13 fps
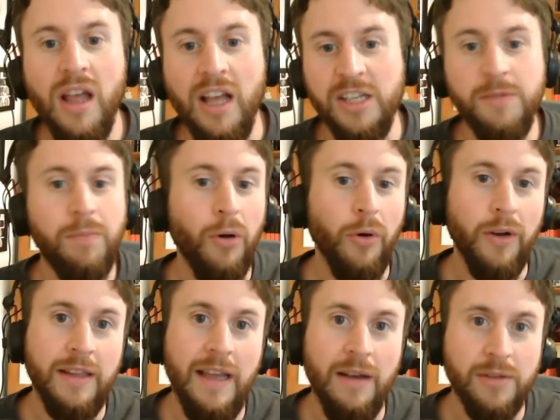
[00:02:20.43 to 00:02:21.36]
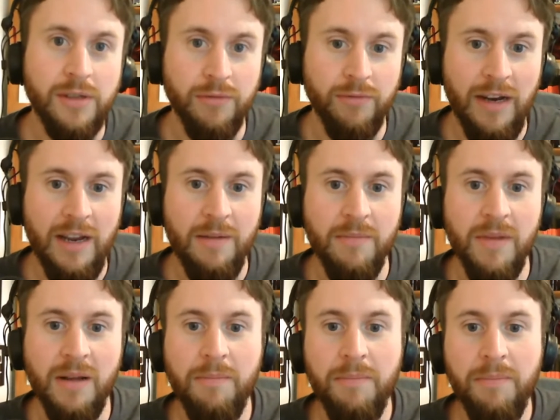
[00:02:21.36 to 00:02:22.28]
exploring the Outer
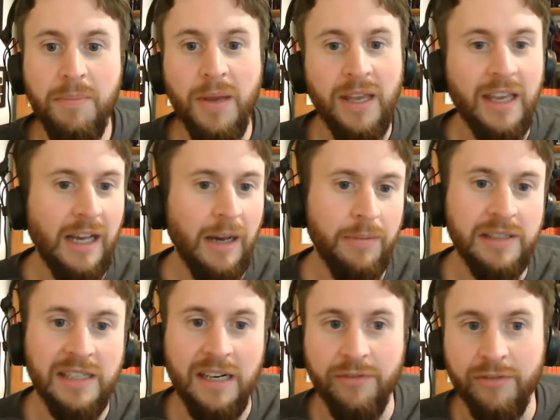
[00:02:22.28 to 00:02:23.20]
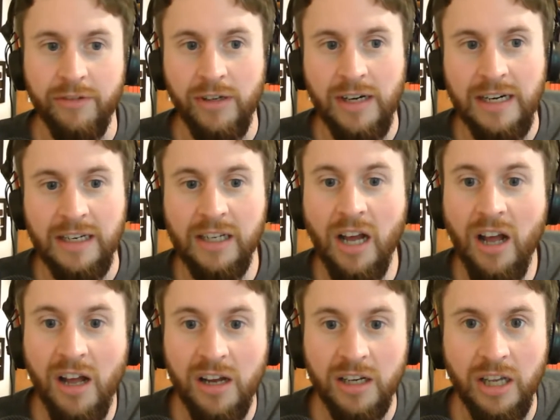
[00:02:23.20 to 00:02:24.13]
Rim, picking up and delivering
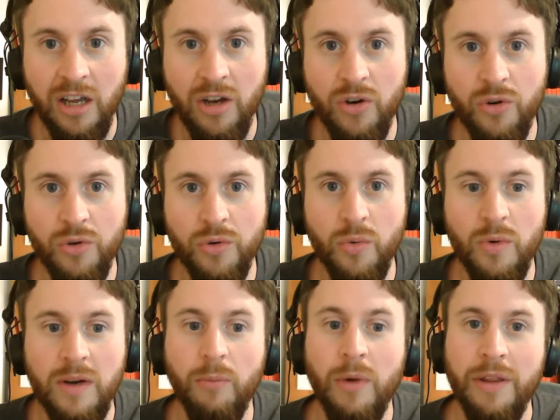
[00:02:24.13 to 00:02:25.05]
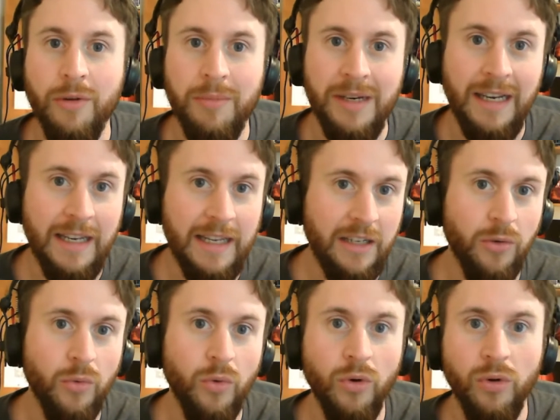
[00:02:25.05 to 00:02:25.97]
cargo, whether it be
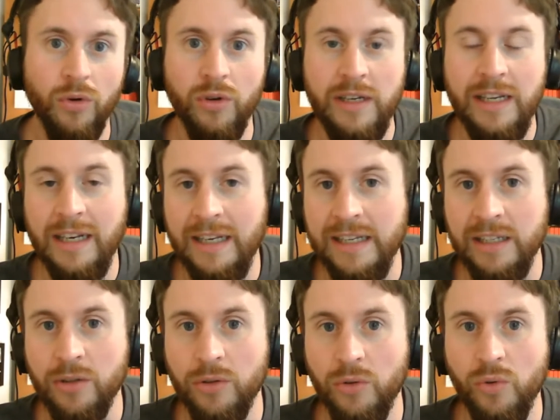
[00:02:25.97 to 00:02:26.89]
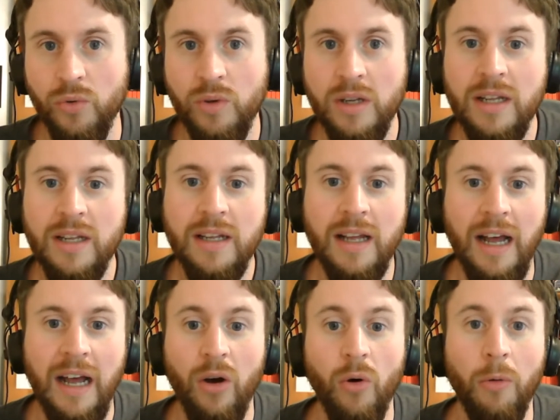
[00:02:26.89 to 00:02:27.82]
legal or illegal,
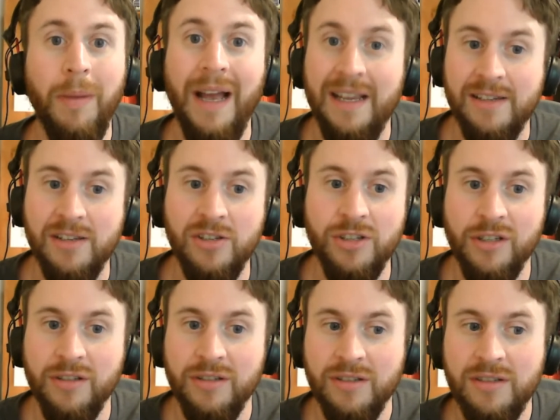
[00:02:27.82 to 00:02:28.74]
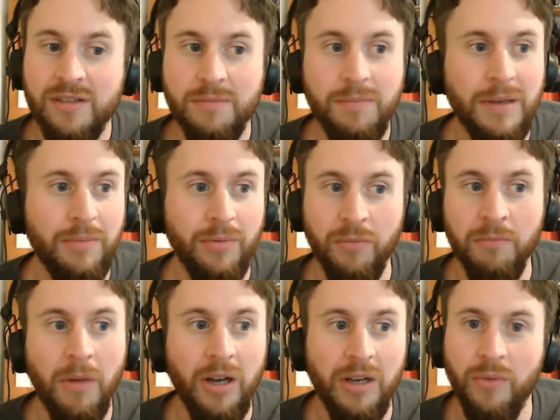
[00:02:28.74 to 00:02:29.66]
or passengers. People
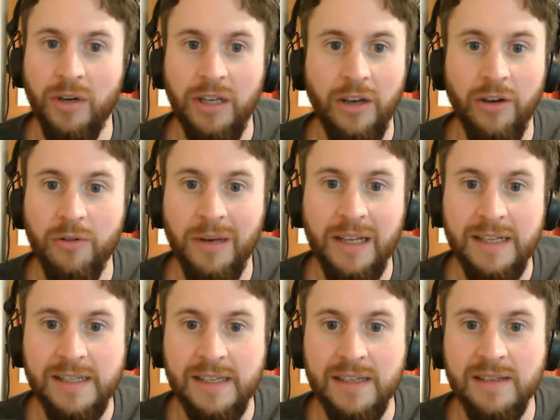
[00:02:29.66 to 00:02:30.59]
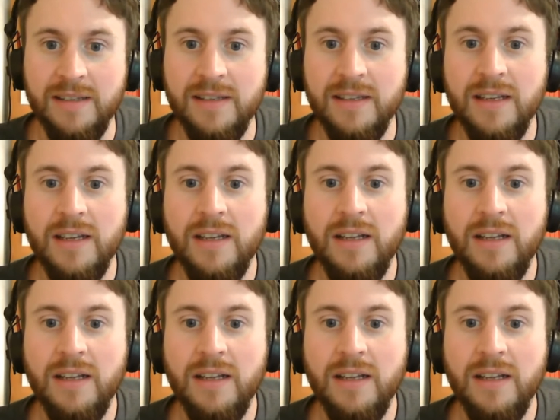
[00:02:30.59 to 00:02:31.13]
might want to go places.